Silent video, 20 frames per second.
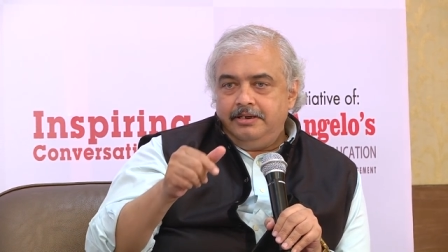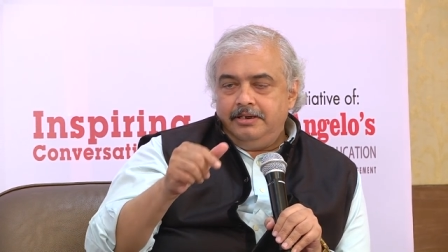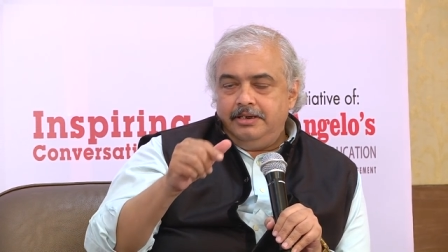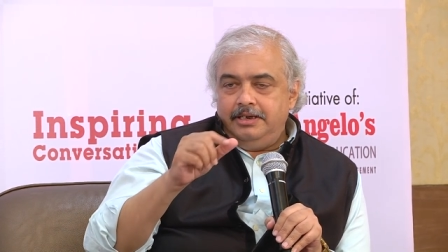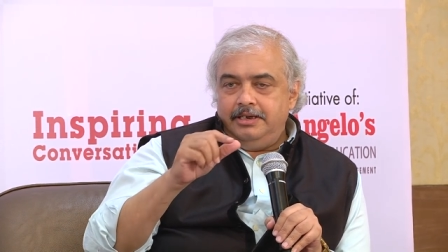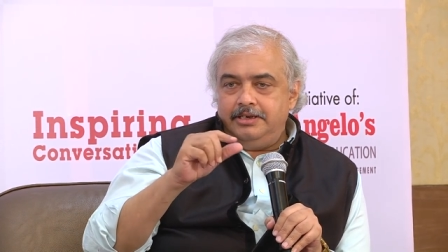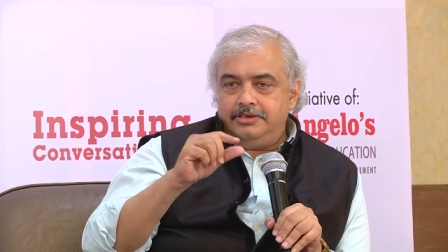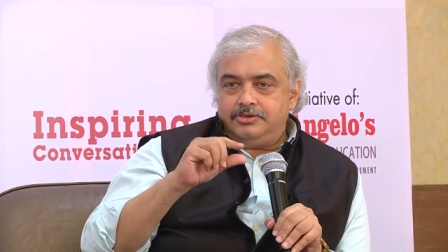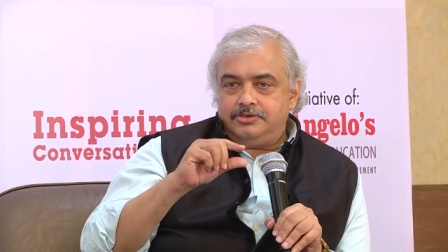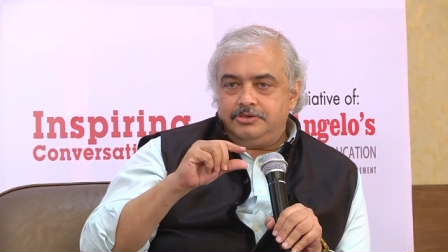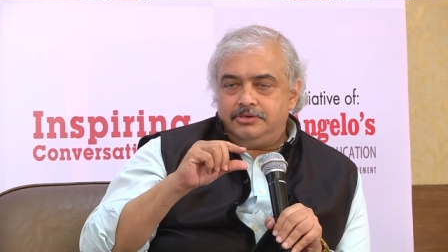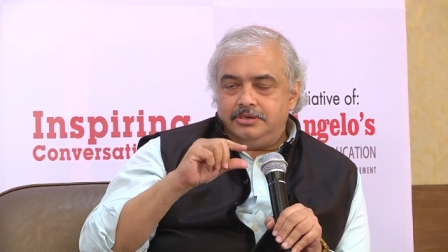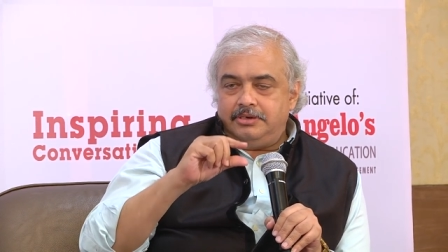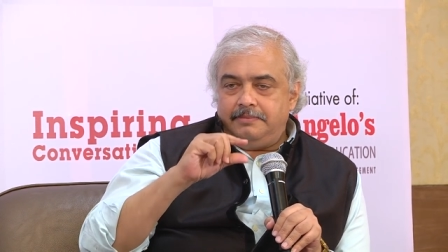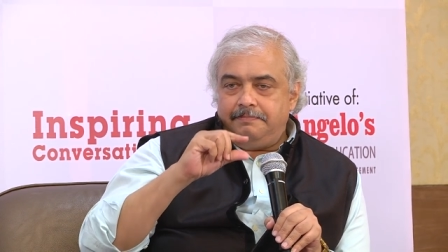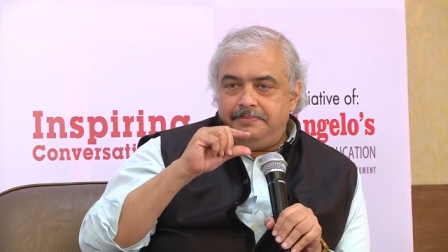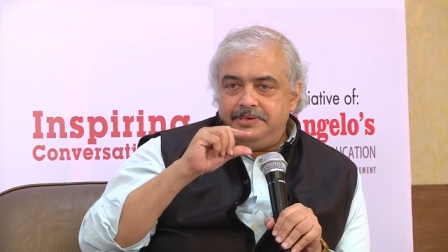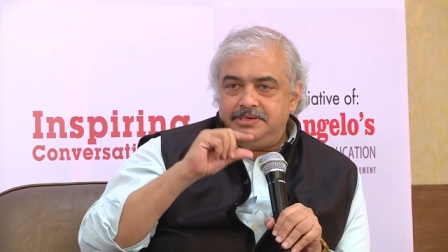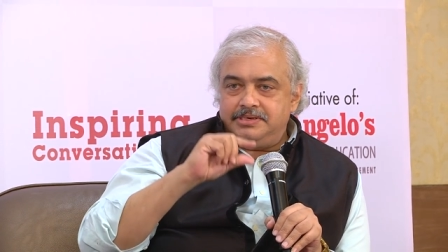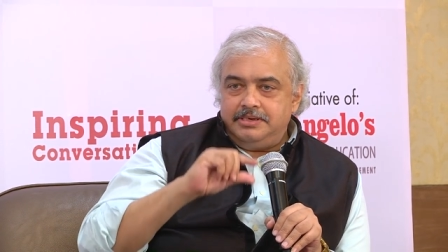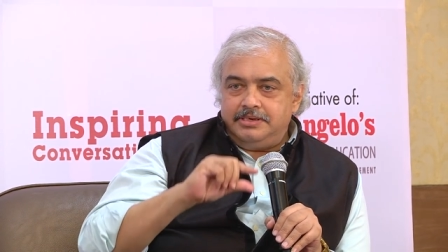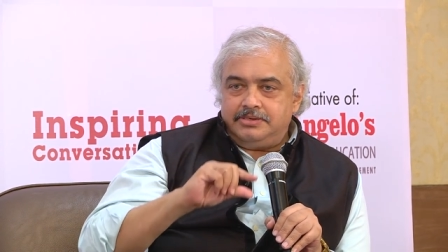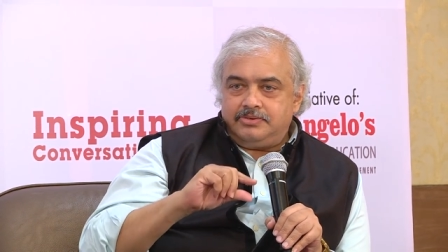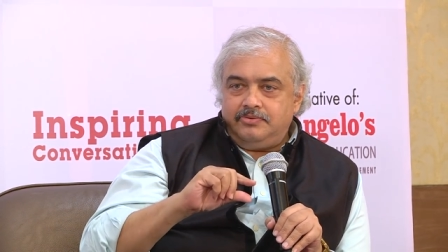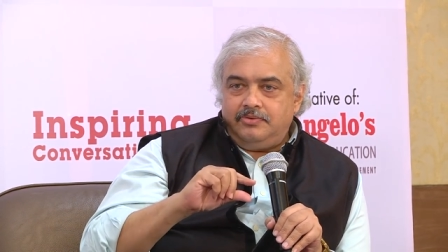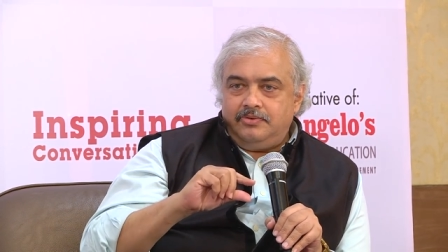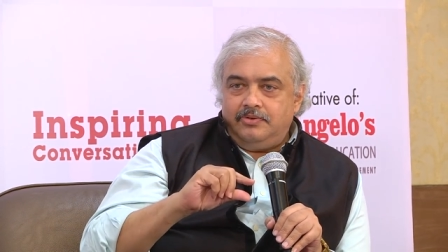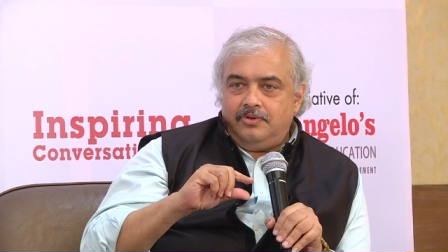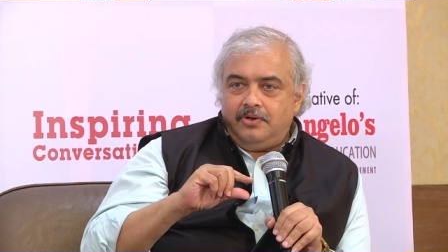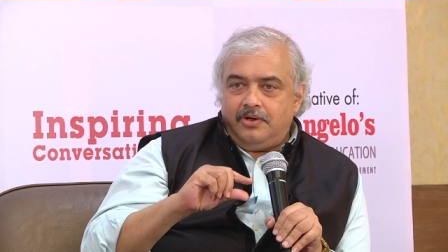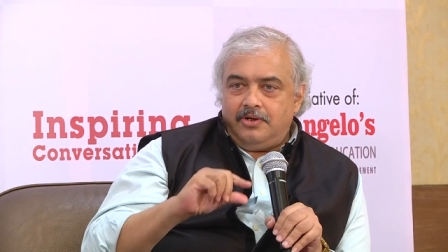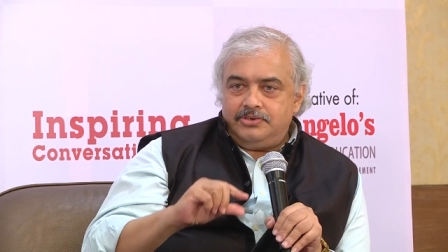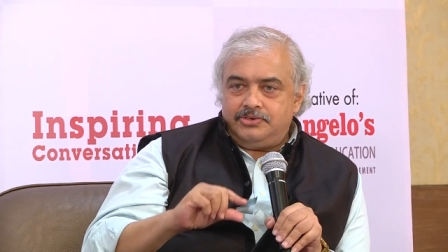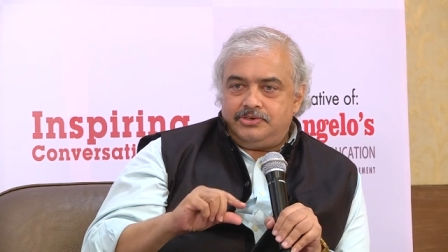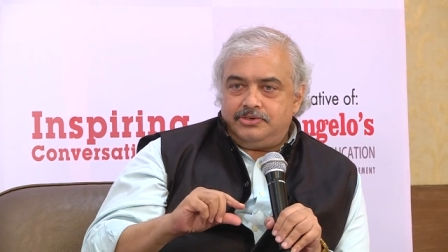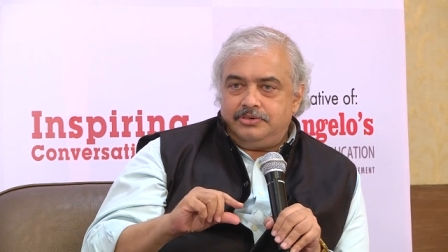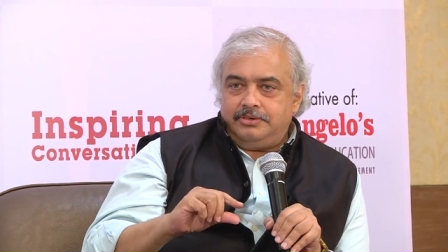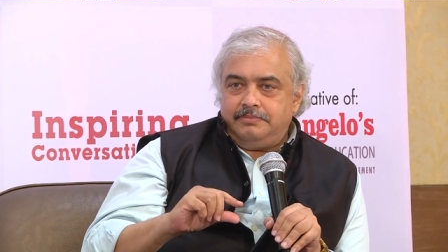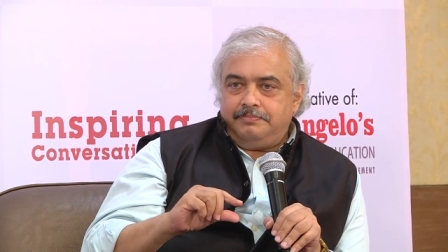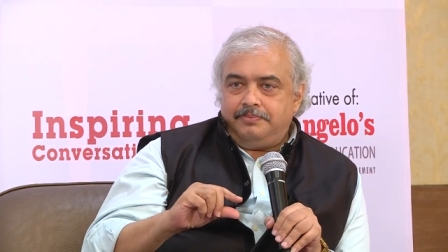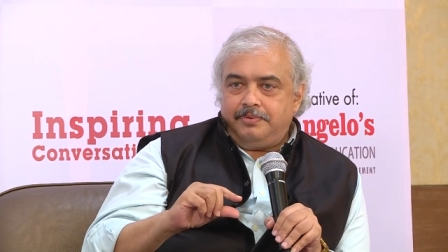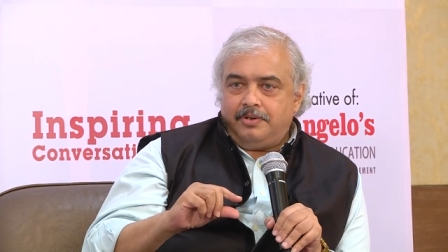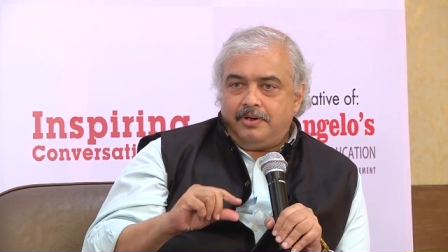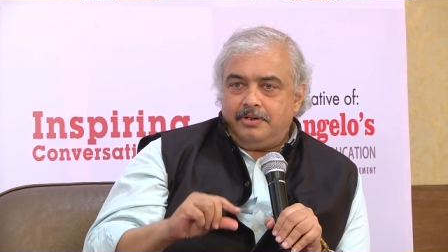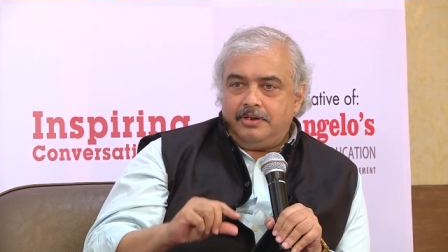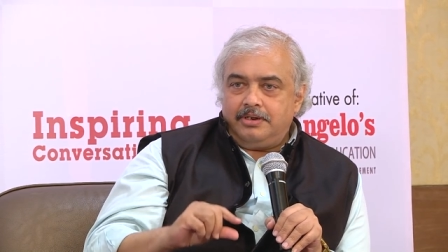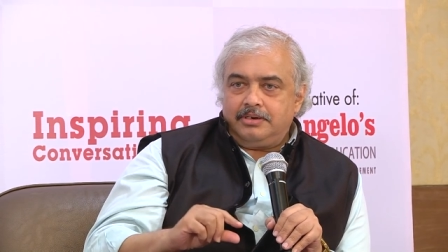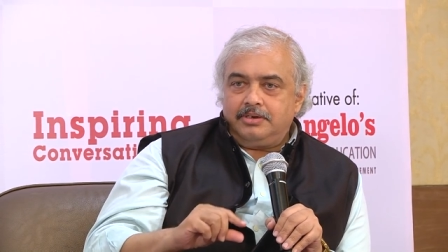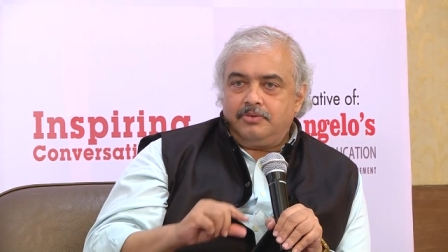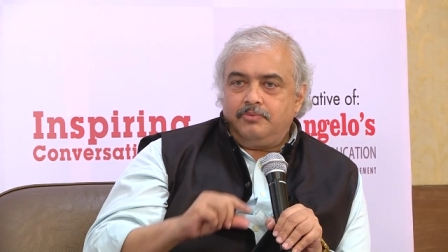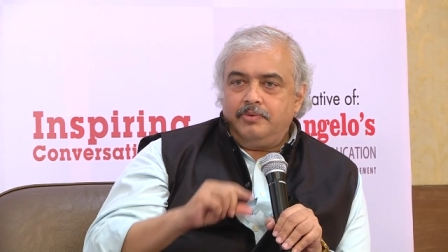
is the business could launch the product